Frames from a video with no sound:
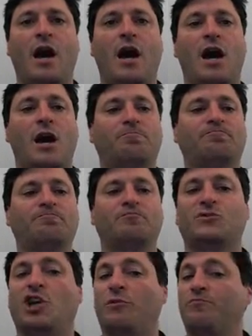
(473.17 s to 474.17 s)

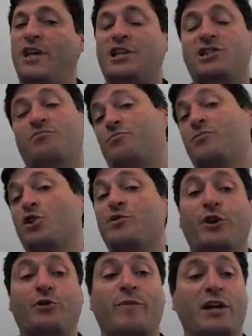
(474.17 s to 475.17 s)
So those are
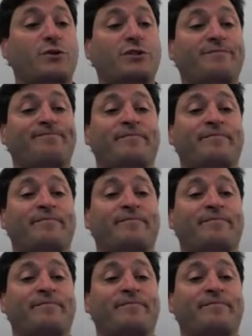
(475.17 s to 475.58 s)
pretty good passwords.